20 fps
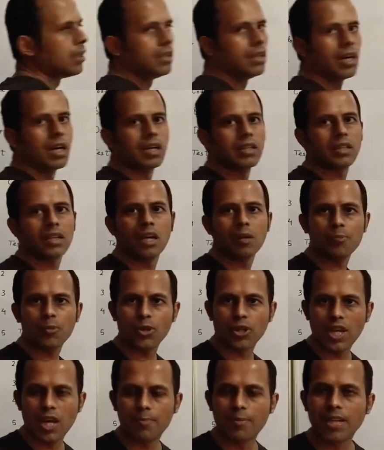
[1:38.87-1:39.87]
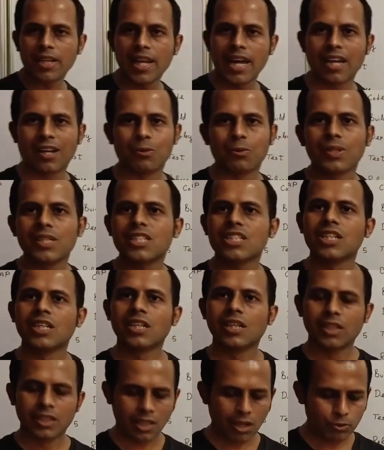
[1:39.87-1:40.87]
learn a programming language.
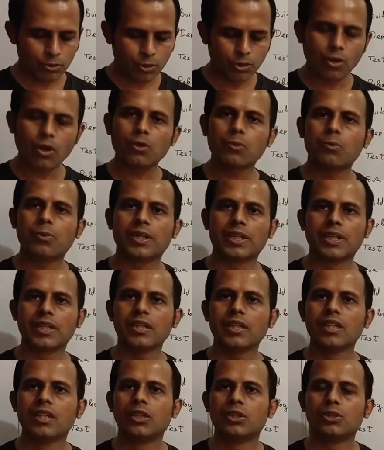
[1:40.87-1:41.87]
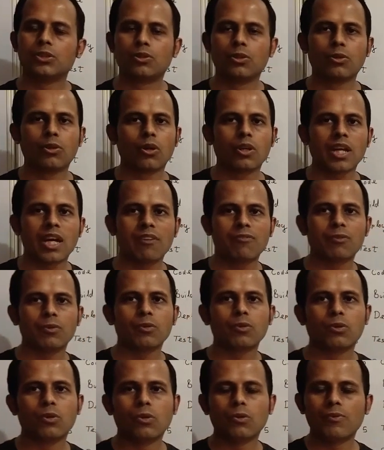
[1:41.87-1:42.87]
Now do not worry, you do not have
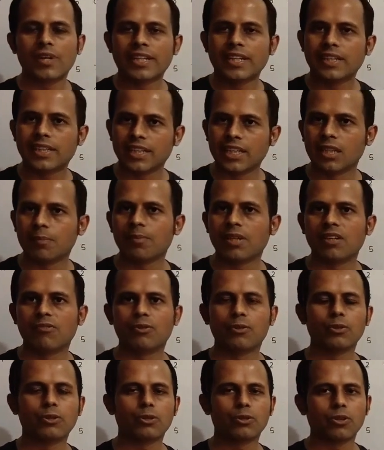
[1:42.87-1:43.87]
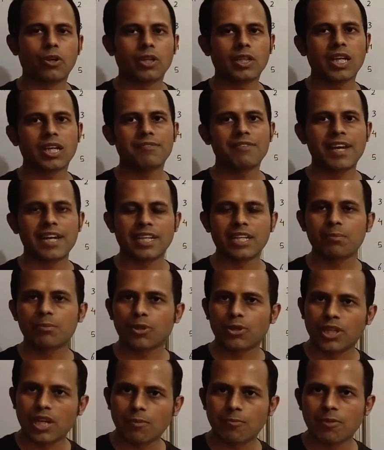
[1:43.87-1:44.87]
to go very deep if you do not have any
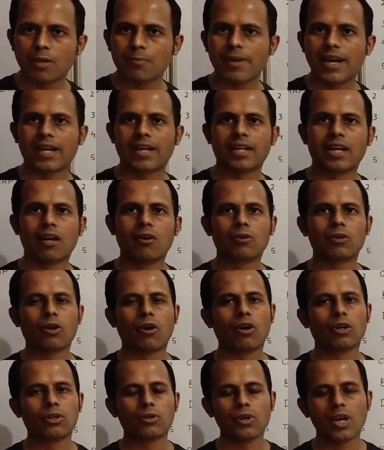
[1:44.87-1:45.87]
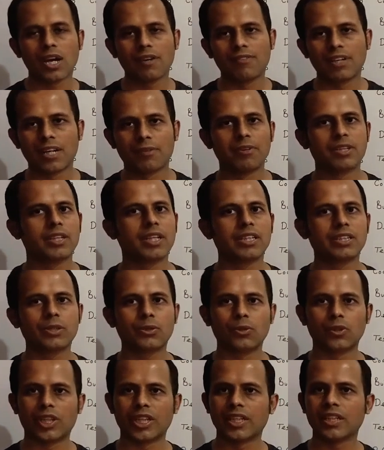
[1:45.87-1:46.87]
programming background or you have never done
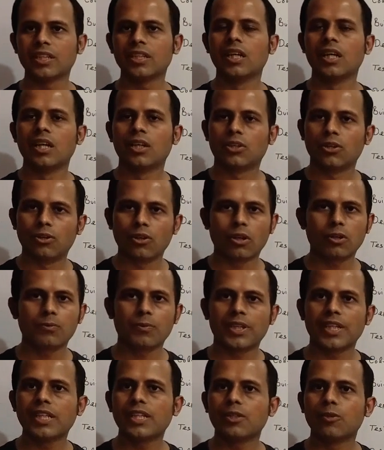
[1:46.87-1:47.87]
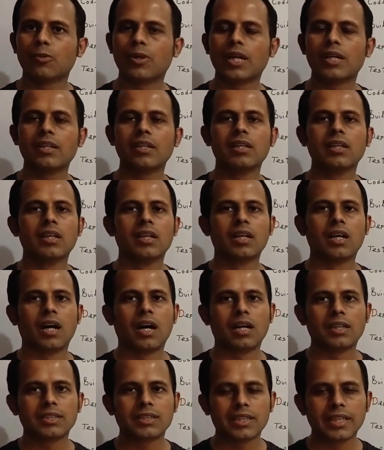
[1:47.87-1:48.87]
coding. Do not worry, you can
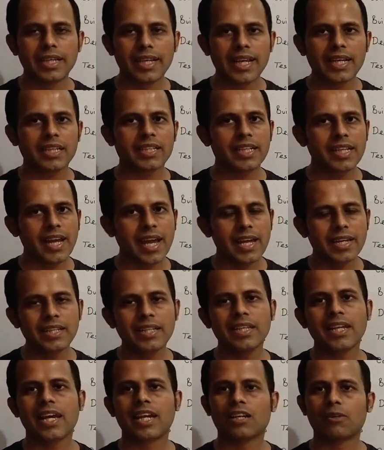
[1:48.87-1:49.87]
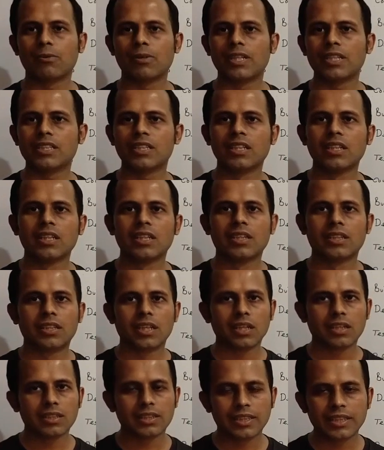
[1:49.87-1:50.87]
uh, select any language.
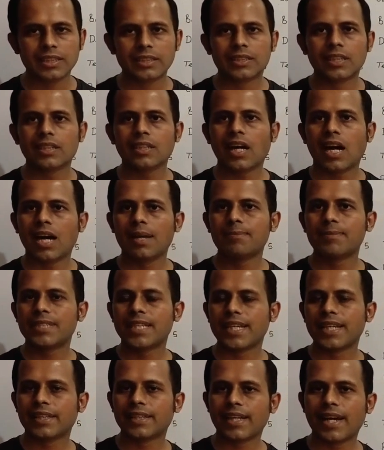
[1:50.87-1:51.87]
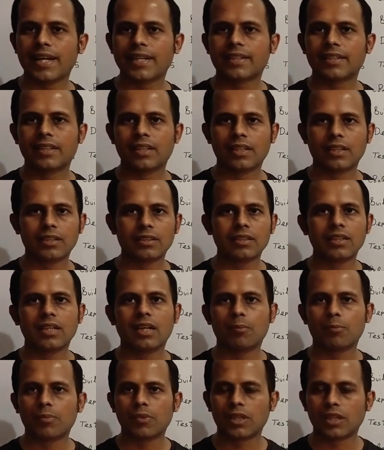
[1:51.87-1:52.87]
The reason I am saying that learn
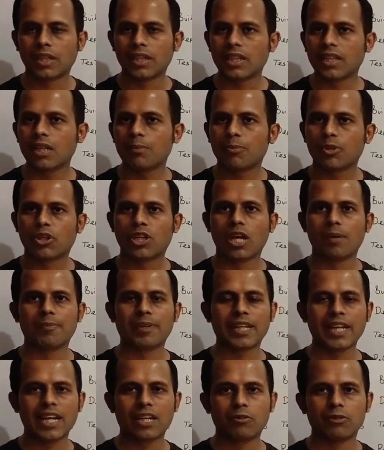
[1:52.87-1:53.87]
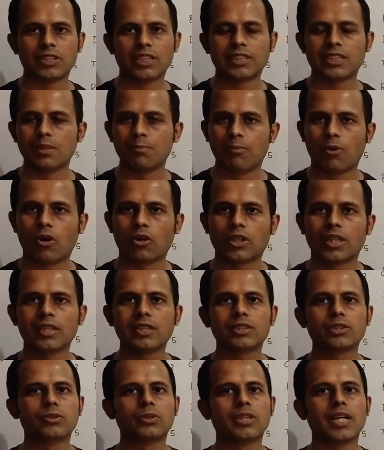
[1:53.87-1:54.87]
uh, learning a programming language is
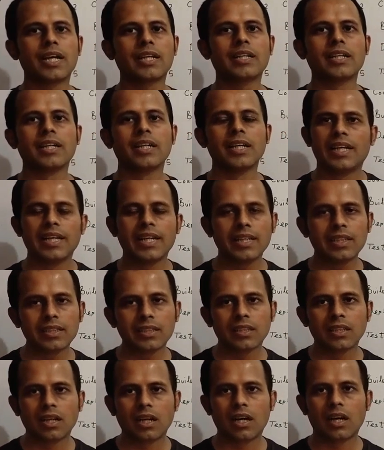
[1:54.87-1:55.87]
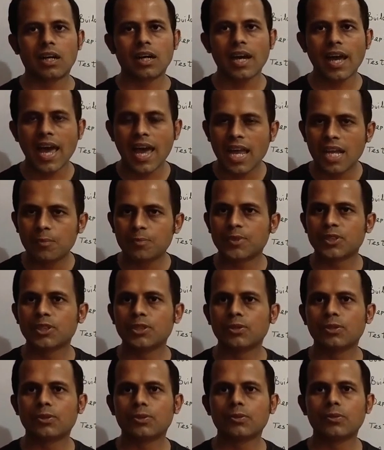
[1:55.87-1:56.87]
important so that it uh, helps
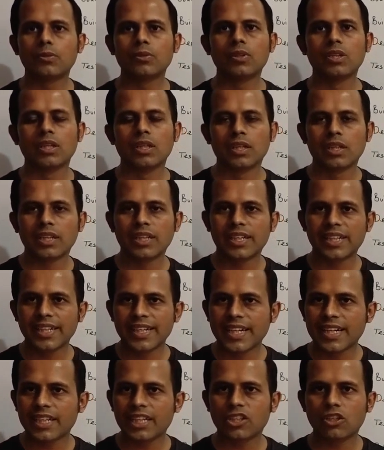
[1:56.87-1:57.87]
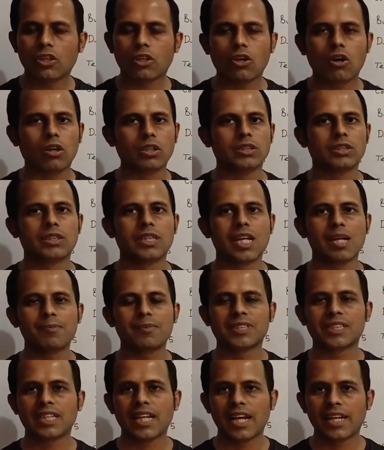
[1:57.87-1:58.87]
you to create your
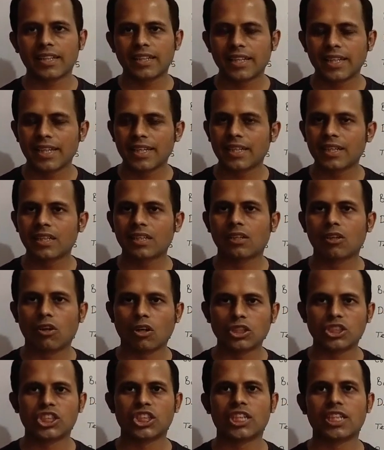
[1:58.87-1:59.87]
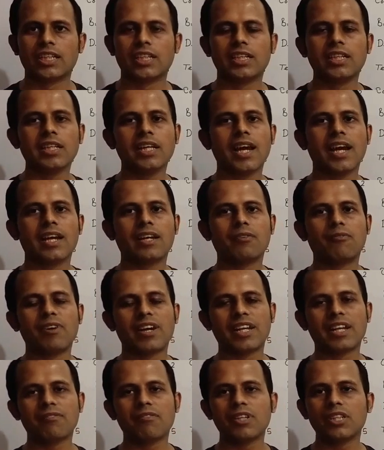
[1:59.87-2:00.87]
concepts and think logically and
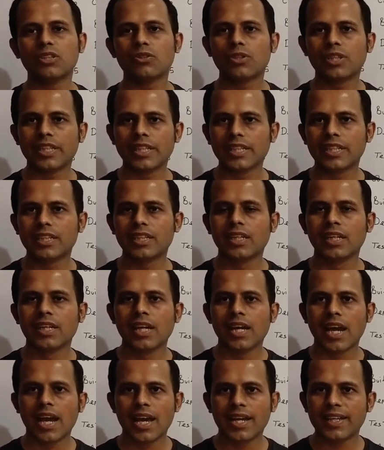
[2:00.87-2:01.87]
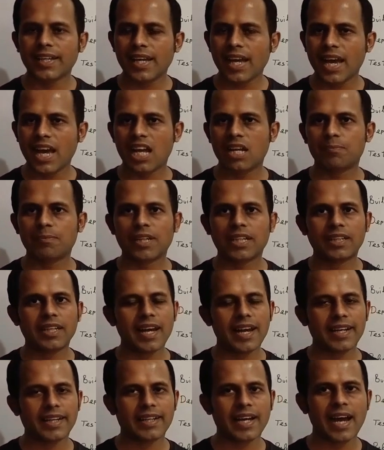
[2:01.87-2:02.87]
whenever you need any help in
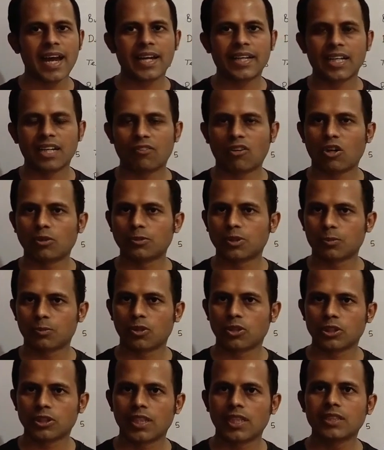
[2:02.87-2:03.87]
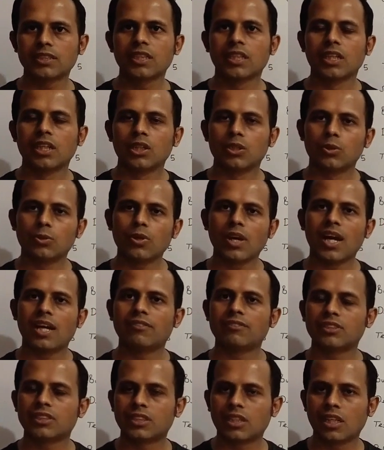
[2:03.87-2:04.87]
the entire DevOps process, you have